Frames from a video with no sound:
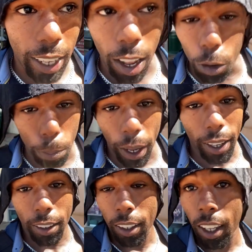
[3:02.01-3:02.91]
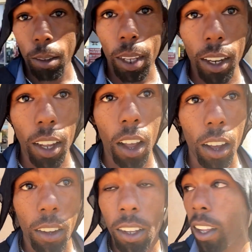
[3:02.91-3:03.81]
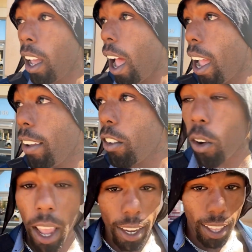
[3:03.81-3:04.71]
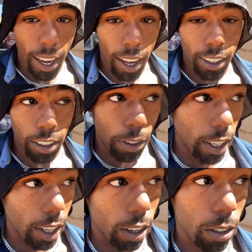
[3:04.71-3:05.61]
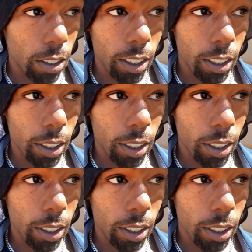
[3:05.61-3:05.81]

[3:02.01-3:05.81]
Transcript: I don't play. I'm telling y'all, I ain't even gonna edit that out of this video